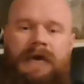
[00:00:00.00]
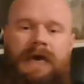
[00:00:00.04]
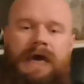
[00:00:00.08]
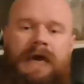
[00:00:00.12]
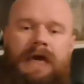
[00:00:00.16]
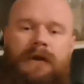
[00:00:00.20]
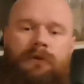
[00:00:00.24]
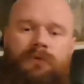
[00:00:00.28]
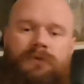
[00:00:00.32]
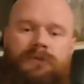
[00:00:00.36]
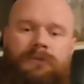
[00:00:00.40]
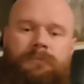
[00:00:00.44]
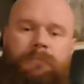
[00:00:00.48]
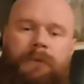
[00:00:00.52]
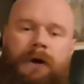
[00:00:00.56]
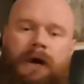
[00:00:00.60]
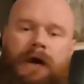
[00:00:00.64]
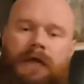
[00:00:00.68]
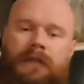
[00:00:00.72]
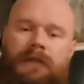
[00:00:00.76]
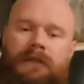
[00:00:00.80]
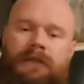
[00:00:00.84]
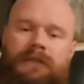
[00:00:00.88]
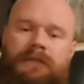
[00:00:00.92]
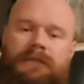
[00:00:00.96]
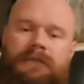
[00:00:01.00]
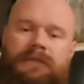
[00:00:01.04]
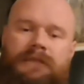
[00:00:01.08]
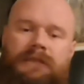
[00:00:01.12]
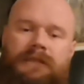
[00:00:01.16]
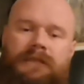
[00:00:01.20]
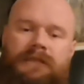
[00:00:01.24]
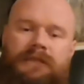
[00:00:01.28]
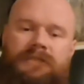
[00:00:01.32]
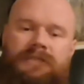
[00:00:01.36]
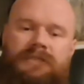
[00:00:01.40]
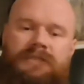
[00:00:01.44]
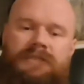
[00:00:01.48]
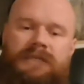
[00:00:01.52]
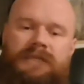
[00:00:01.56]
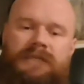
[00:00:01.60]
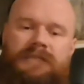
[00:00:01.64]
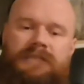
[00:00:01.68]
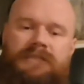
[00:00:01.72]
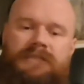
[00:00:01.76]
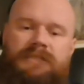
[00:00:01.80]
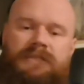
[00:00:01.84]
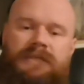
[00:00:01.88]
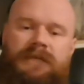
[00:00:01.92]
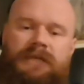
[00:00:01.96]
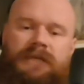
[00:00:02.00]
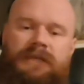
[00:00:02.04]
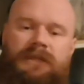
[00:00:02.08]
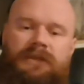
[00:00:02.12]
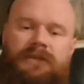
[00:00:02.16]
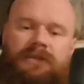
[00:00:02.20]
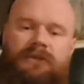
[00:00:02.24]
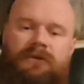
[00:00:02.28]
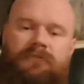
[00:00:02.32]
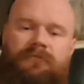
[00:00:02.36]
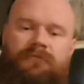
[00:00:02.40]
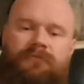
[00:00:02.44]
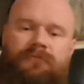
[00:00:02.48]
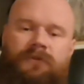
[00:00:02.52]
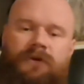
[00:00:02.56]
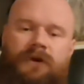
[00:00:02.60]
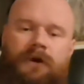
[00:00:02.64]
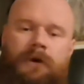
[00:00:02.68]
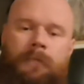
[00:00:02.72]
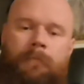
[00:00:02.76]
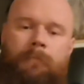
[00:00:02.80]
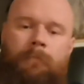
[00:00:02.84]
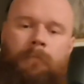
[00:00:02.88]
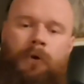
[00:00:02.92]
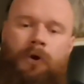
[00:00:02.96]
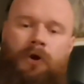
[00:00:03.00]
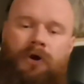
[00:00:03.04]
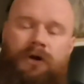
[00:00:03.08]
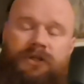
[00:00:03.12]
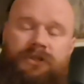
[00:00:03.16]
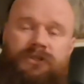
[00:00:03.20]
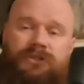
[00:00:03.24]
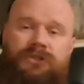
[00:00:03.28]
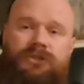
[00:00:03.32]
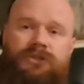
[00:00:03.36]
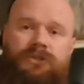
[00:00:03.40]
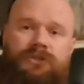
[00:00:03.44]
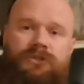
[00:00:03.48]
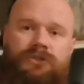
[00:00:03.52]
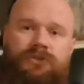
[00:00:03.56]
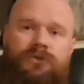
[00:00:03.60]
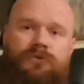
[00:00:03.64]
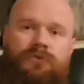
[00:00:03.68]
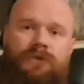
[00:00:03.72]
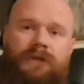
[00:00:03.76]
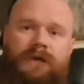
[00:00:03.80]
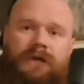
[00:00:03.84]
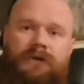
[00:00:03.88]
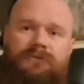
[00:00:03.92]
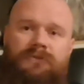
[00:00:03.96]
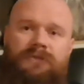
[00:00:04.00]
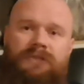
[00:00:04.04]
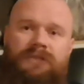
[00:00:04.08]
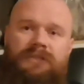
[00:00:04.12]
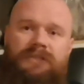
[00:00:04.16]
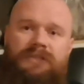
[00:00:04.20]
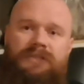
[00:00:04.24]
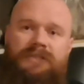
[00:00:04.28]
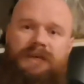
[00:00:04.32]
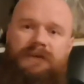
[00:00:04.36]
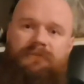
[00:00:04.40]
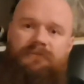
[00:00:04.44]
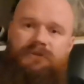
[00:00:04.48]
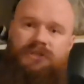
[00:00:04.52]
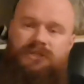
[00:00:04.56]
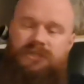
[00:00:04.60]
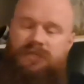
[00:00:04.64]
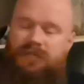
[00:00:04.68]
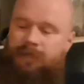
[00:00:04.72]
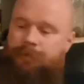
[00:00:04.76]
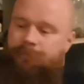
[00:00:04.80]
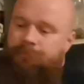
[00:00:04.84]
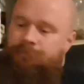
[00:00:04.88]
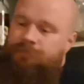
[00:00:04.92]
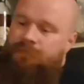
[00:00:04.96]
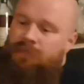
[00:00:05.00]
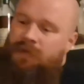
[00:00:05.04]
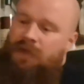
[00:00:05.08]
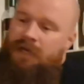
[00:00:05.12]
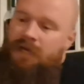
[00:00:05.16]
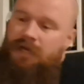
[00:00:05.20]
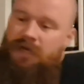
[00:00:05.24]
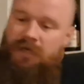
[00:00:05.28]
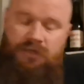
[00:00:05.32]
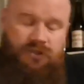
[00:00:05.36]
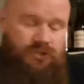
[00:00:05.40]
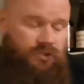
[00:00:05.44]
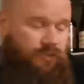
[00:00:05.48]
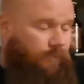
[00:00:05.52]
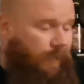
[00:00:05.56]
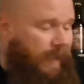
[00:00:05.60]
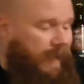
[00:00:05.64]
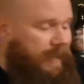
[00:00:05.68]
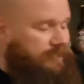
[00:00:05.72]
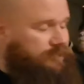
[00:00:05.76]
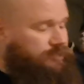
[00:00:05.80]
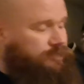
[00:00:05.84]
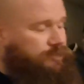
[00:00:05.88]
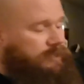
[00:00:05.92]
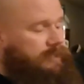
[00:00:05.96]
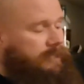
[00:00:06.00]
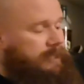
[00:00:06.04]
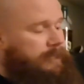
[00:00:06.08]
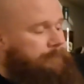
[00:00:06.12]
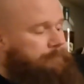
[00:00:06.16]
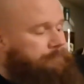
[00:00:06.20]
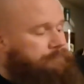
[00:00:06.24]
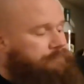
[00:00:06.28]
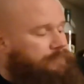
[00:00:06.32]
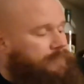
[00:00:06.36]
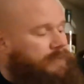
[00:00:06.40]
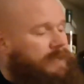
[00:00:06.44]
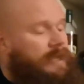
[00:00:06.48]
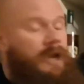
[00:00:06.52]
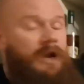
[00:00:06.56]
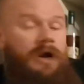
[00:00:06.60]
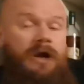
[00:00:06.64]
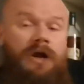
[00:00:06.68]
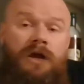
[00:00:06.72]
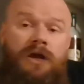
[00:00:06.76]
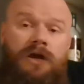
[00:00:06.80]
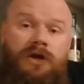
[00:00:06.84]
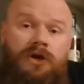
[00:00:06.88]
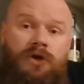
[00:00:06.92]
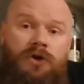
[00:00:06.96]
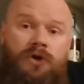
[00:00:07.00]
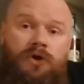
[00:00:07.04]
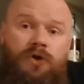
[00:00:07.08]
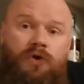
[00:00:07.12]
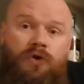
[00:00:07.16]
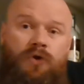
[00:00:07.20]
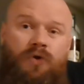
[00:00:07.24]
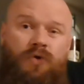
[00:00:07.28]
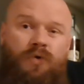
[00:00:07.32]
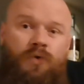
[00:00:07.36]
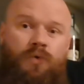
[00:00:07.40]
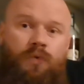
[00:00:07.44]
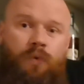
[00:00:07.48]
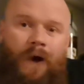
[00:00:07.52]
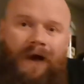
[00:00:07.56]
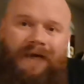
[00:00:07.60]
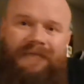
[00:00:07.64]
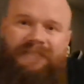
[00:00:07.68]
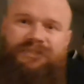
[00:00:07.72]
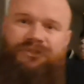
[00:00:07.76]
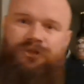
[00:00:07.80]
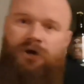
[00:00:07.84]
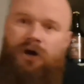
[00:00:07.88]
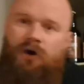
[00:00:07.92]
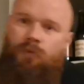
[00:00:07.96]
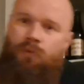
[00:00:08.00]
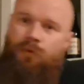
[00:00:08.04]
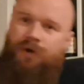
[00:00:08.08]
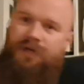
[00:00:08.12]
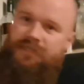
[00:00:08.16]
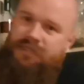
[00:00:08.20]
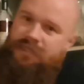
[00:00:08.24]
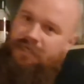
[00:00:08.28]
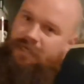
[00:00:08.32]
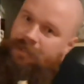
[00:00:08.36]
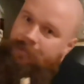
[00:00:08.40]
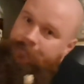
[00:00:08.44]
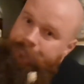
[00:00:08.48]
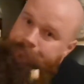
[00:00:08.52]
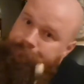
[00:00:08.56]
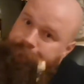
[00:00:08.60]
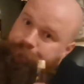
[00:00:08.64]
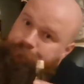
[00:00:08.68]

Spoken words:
and it was bottled the 16th of March 2017. So actually quite young whiskey.